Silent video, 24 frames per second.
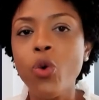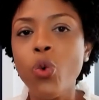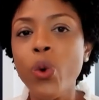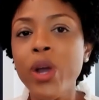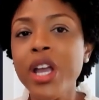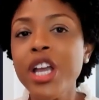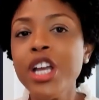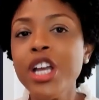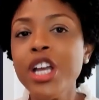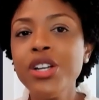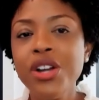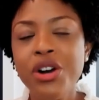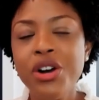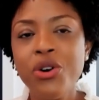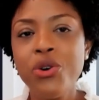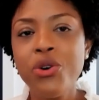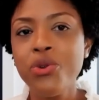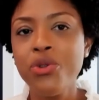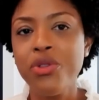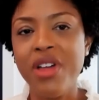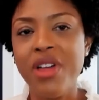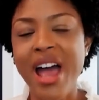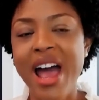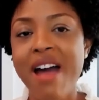We know
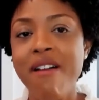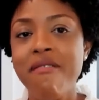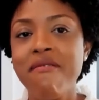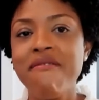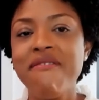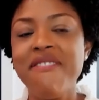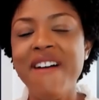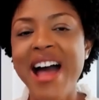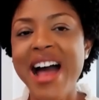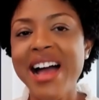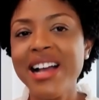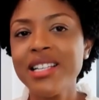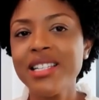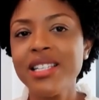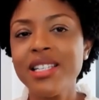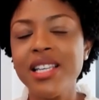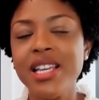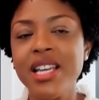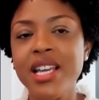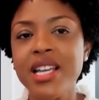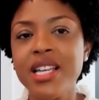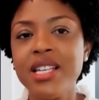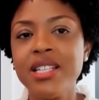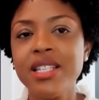that
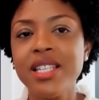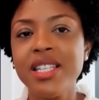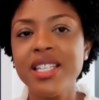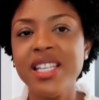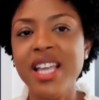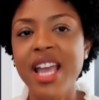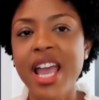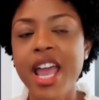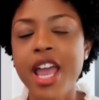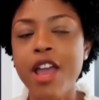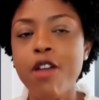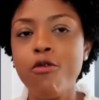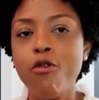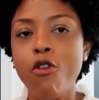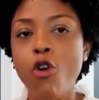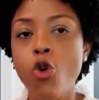vaccines save